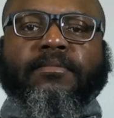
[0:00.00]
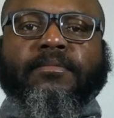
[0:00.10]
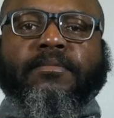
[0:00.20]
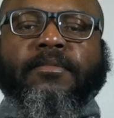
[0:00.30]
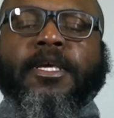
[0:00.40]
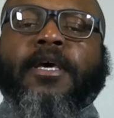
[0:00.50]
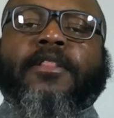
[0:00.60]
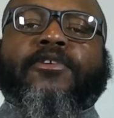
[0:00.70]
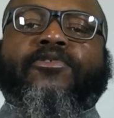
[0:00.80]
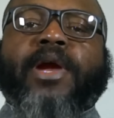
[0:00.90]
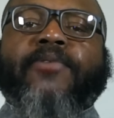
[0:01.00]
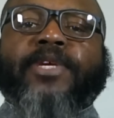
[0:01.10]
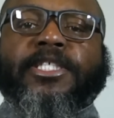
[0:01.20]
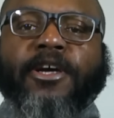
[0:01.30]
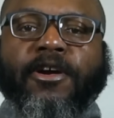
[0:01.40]
The Great
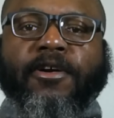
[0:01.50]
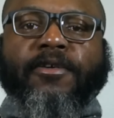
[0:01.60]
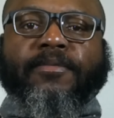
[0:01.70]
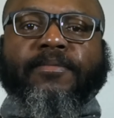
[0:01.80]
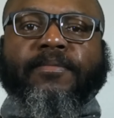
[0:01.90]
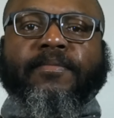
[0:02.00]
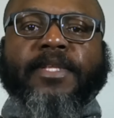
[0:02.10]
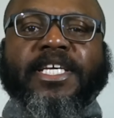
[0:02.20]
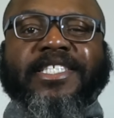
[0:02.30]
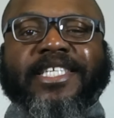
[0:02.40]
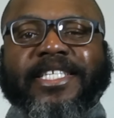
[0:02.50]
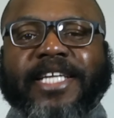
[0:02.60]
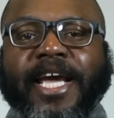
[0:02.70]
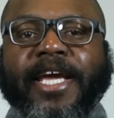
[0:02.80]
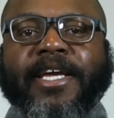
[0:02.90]
Return is a
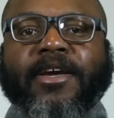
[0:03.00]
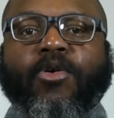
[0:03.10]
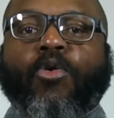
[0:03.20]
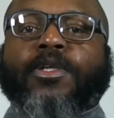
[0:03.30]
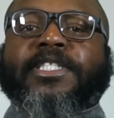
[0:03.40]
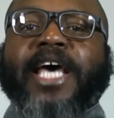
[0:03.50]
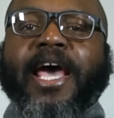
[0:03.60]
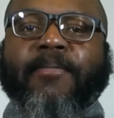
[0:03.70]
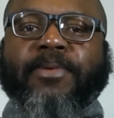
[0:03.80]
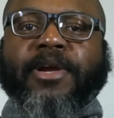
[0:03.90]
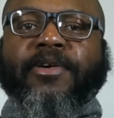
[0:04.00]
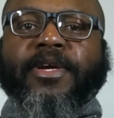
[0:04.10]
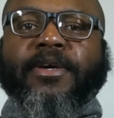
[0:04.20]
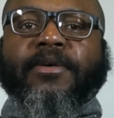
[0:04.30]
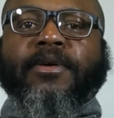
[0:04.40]
day or time period